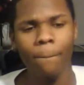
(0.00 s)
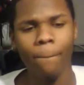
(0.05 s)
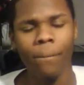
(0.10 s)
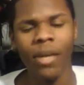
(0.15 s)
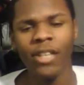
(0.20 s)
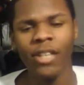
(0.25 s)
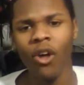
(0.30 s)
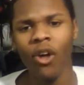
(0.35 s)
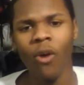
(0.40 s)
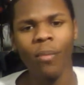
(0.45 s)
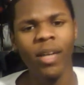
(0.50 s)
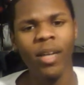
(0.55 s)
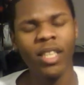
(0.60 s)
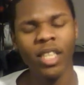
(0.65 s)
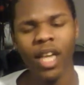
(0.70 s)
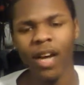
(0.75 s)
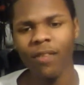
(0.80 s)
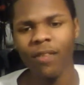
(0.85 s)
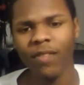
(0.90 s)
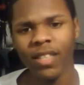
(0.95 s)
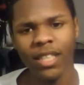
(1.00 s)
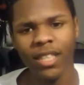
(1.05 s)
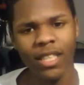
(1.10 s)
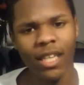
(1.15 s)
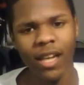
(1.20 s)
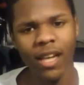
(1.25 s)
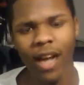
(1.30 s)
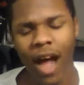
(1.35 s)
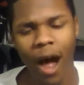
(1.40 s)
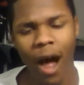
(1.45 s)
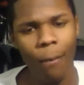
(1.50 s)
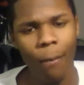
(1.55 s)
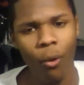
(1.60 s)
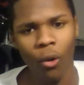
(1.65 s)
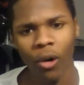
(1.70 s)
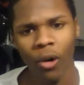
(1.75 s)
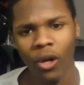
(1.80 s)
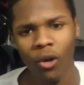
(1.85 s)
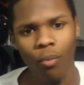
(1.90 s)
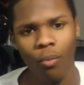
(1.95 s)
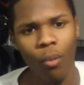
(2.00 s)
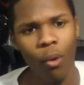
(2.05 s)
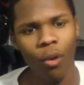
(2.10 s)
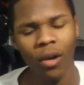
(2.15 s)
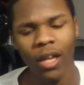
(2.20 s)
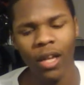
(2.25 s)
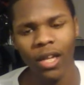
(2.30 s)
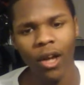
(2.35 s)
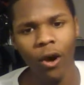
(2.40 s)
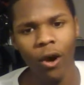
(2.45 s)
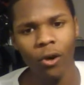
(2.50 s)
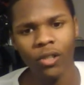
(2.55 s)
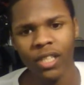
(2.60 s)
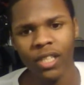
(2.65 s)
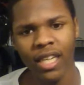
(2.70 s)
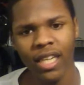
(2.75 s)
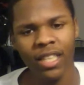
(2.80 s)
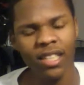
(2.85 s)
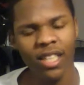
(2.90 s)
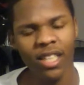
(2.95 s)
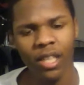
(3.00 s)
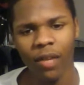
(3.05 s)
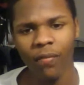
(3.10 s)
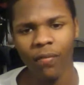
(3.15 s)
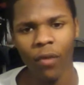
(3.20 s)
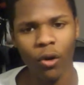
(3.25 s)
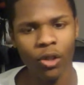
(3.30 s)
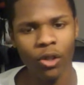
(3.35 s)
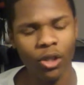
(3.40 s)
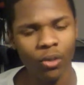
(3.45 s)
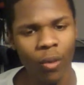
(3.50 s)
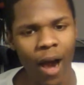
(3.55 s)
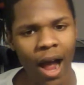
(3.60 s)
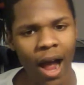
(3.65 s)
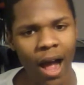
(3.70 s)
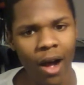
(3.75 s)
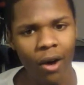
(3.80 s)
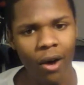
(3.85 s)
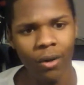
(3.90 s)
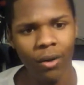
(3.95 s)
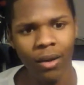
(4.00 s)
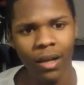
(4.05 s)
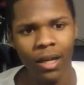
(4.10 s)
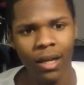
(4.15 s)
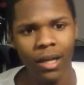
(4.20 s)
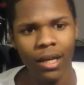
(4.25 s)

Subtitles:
It's going to be tough to see who Portland goes against in the first round.